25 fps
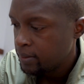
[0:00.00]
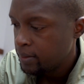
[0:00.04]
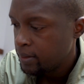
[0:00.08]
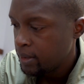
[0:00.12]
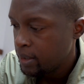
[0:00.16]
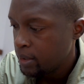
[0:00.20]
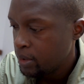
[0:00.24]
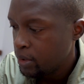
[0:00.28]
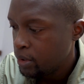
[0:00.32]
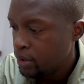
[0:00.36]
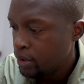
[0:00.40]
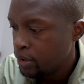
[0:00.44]

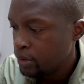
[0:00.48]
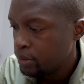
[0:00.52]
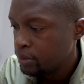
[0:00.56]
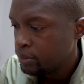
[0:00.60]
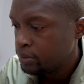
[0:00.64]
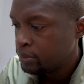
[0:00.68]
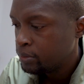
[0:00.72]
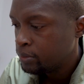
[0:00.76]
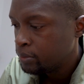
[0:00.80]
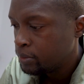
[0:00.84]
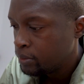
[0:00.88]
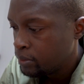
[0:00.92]
Uh, I'm
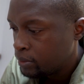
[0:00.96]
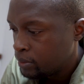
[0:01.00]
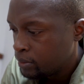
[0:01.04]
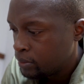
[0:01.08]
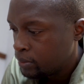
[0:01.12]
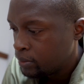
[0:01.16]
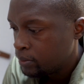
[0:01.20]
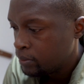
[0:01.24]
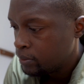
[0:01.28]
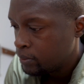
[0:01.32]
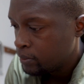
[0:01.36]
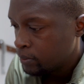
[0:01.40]
quite
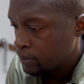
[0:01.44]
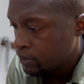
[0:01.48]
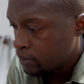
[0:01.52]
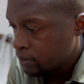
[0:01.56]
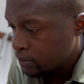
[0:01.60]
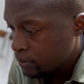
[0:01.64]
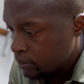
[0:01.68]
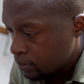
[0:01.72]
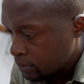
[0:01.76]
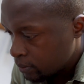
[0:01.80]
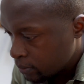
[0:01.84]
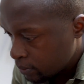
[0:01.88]
passionate about
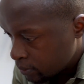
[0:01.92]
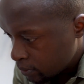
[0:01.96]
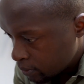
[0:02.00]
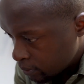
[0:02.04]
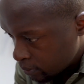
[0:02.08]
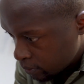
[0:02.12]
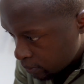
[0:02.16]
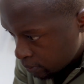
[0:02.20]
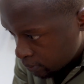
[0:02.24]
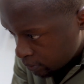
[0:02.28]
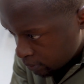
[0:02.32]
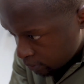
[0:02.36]

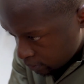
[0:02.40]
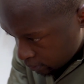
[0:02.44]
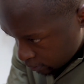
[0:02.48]
audiology